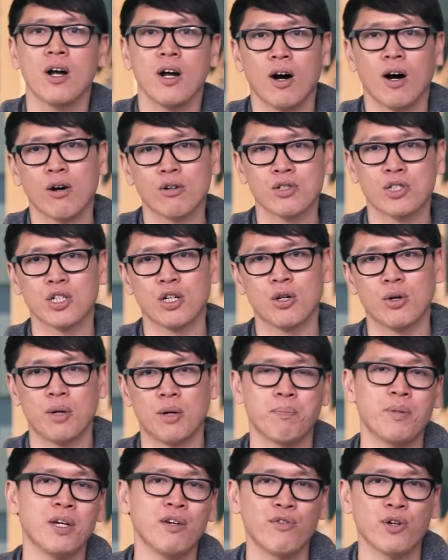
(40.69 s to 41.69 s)
also a
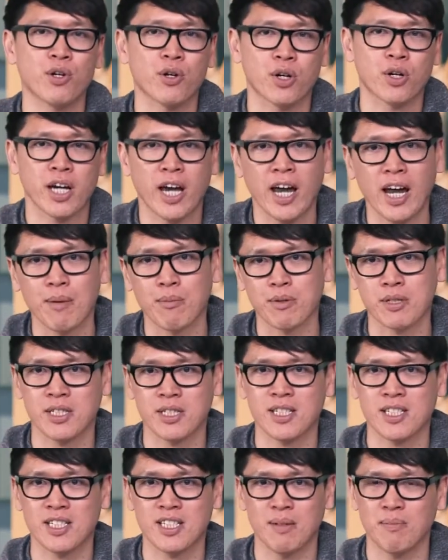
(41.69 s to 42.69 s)
beefier camera
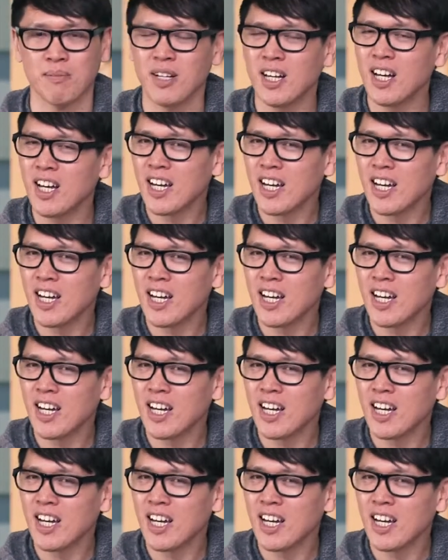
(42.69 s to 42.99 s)
system.